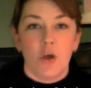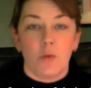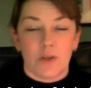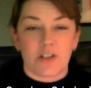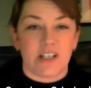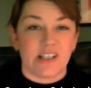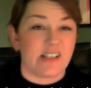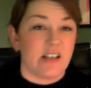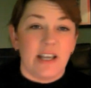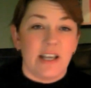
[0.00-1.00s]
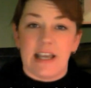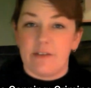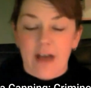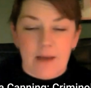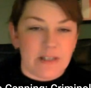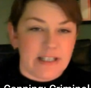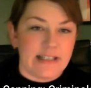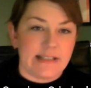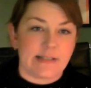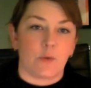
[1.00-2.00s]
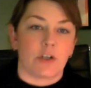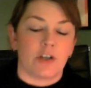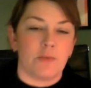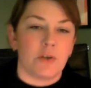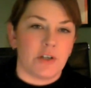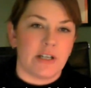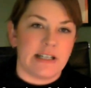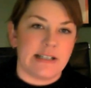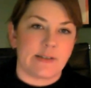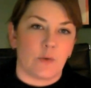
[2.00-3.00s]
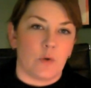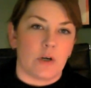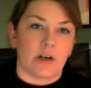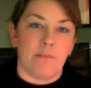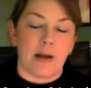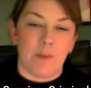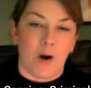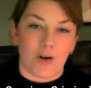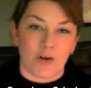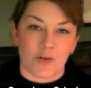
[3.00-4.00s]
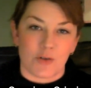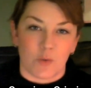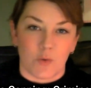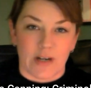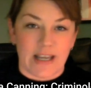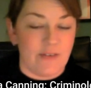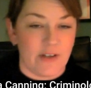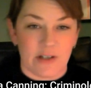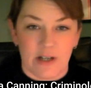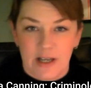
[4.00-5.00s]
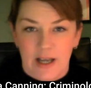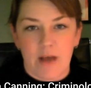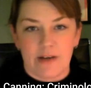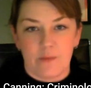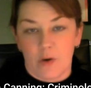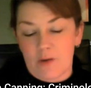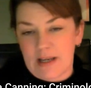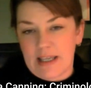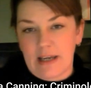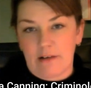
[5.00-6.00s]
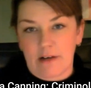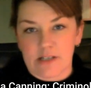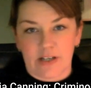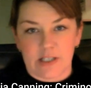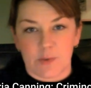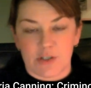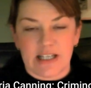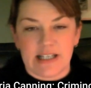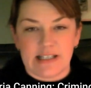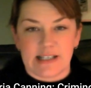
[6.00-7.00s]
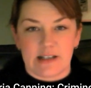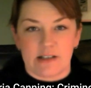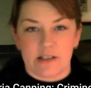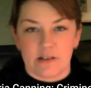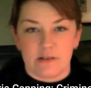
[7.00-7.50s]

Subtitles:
which is in families or communities or by partners or even, and one of my key areas of expertise and